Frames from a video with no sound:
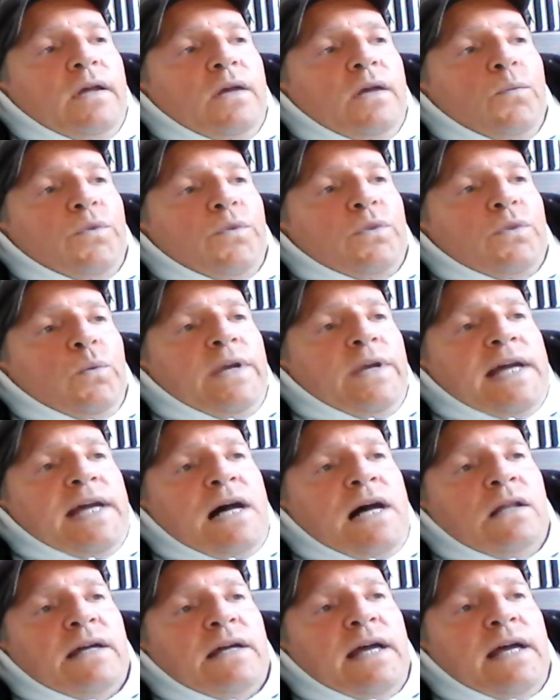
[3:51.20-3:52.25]
With the wind
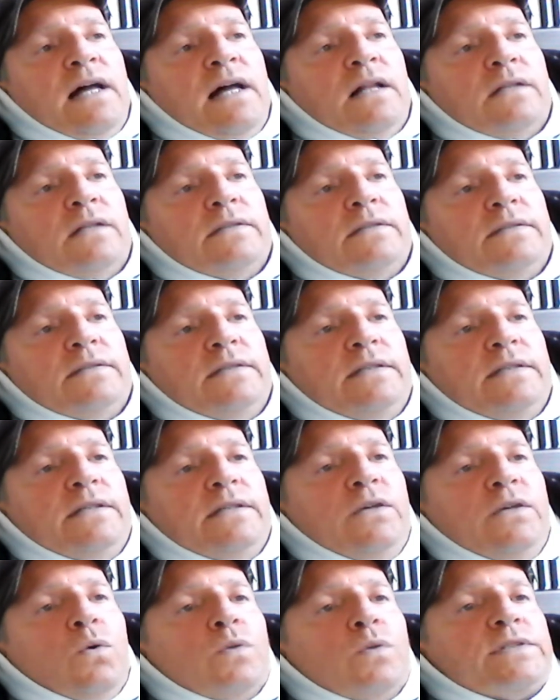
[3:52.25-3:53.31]
howling hell,
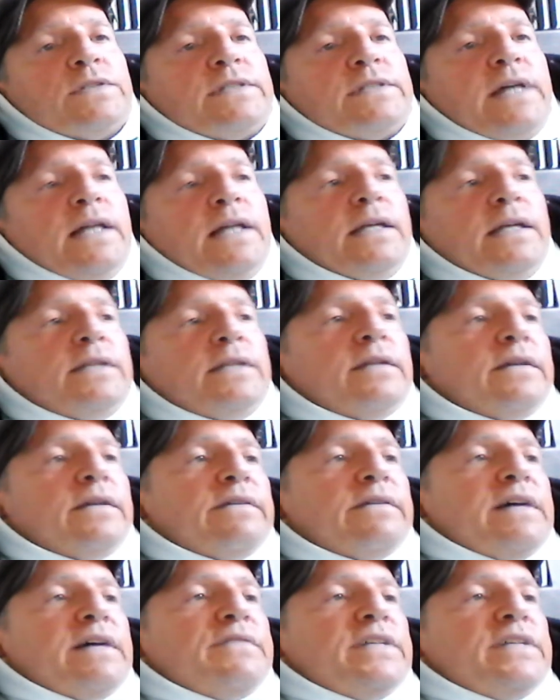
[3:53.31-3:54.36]
he holds tightly to the
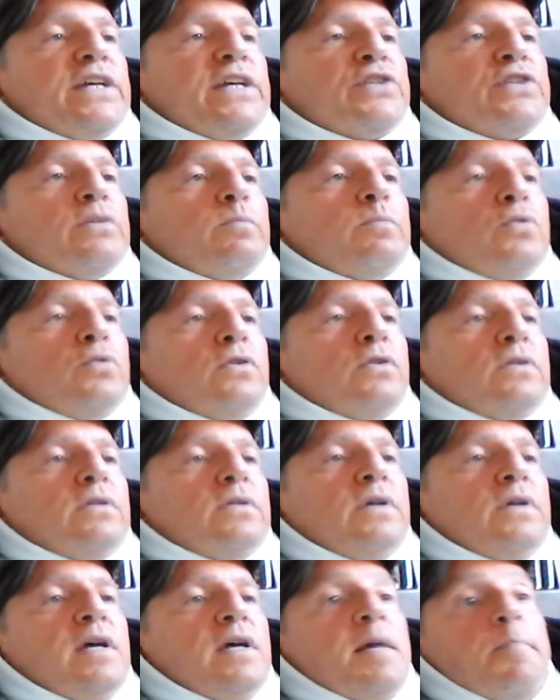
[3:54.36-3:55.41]
gravitational pull,
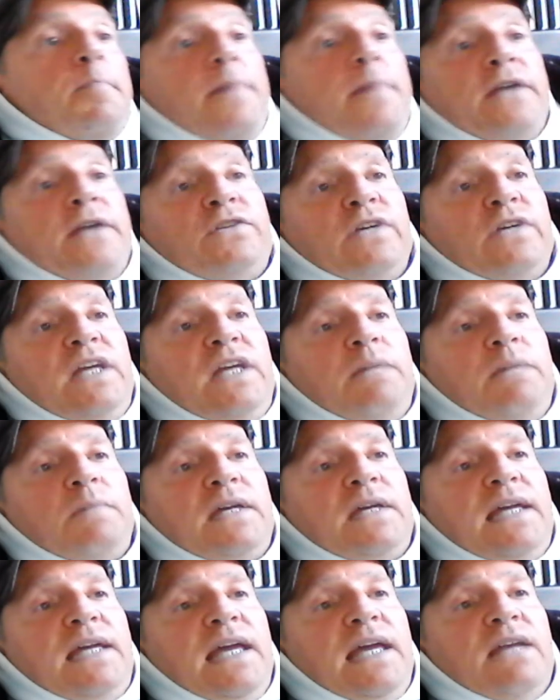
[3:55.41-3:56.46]
meant to keep
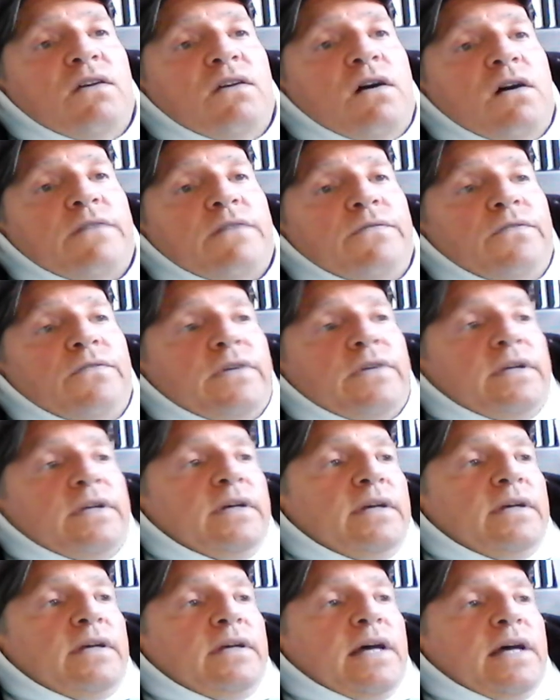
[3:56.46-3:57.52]
kin on foot
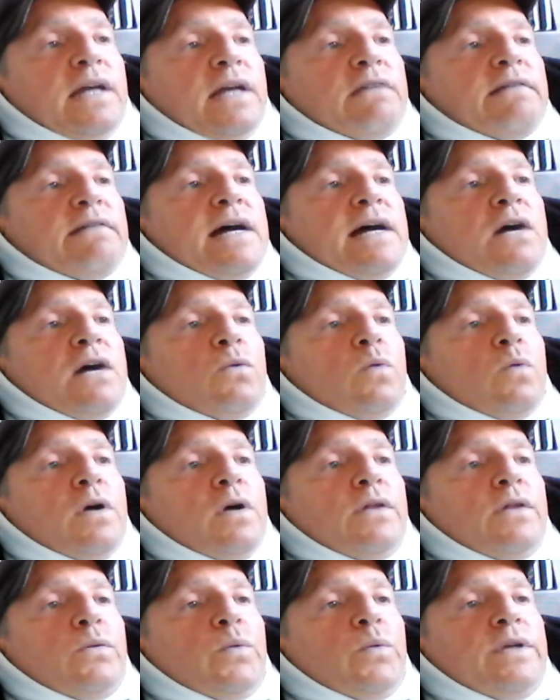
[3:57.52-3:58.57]
and ground while
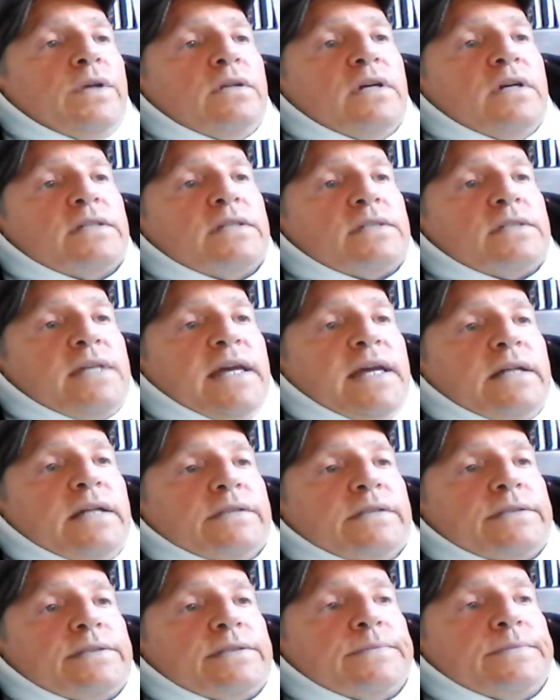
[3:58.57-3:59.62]
the wind gust
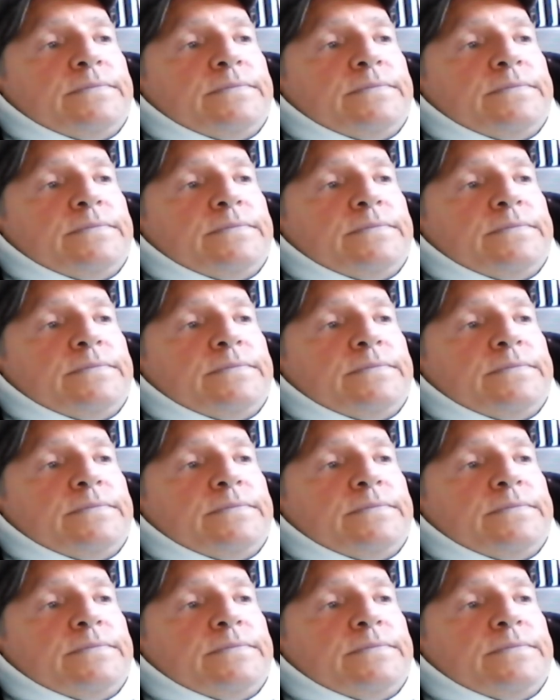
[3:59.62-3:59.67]
gales.